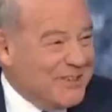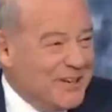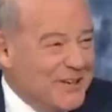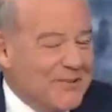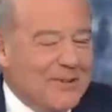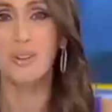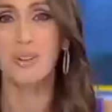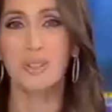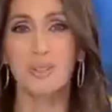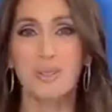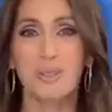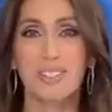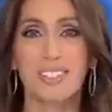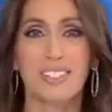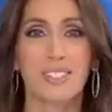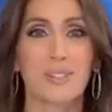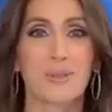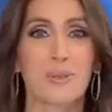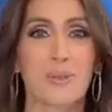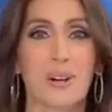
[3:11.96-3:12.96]
I anyway, know, you, so there you
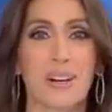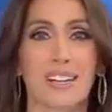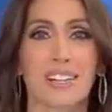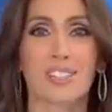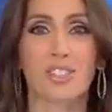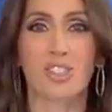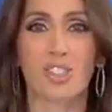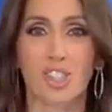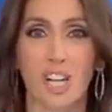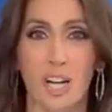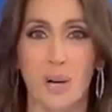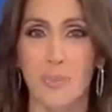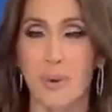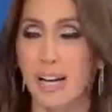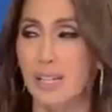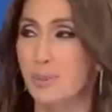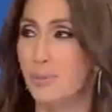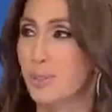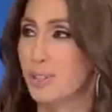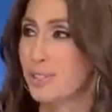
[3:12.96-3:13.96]
go. You uh, I, share
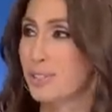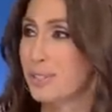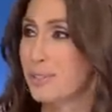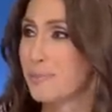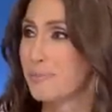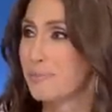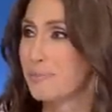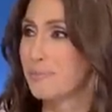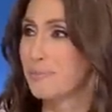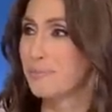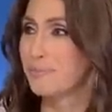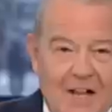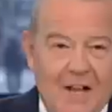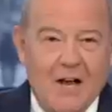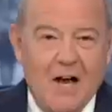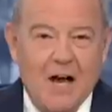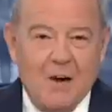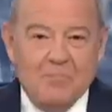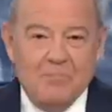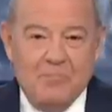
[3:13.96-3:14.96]
passwords. I do indeed.
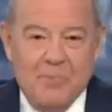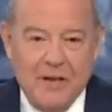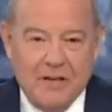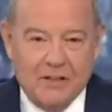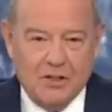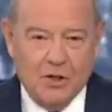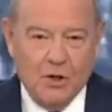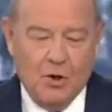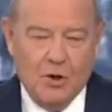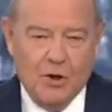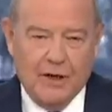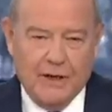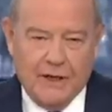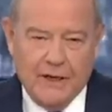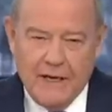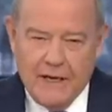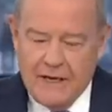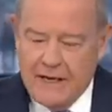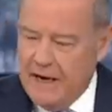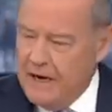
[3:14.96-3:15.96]
Uh, Bitcoin.
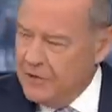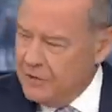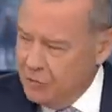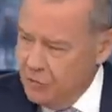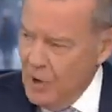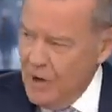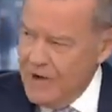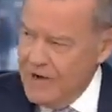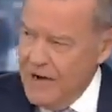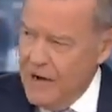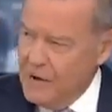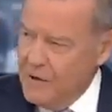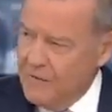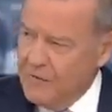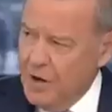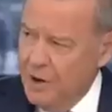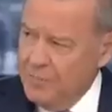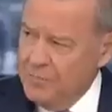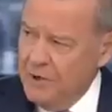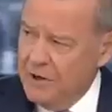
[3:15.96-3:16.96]
Now, right now I've
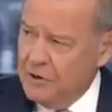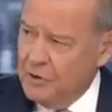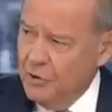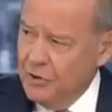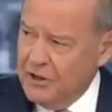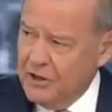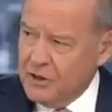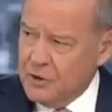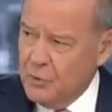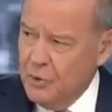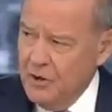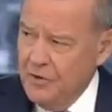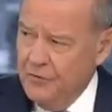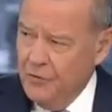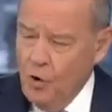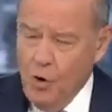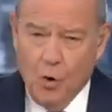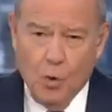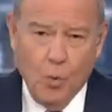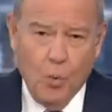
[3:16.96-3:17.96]
got Bitcoin at
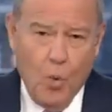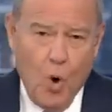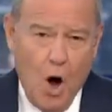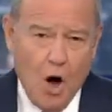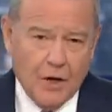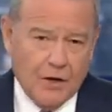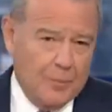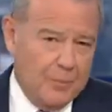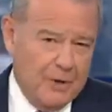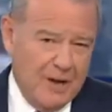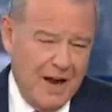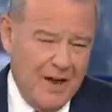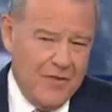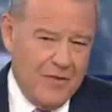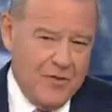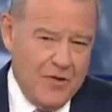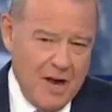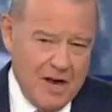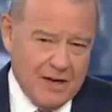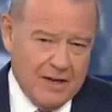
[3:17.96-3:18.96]
twenty-four one, but I
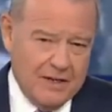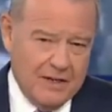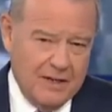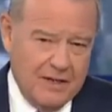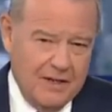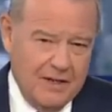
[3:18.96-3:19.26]
think...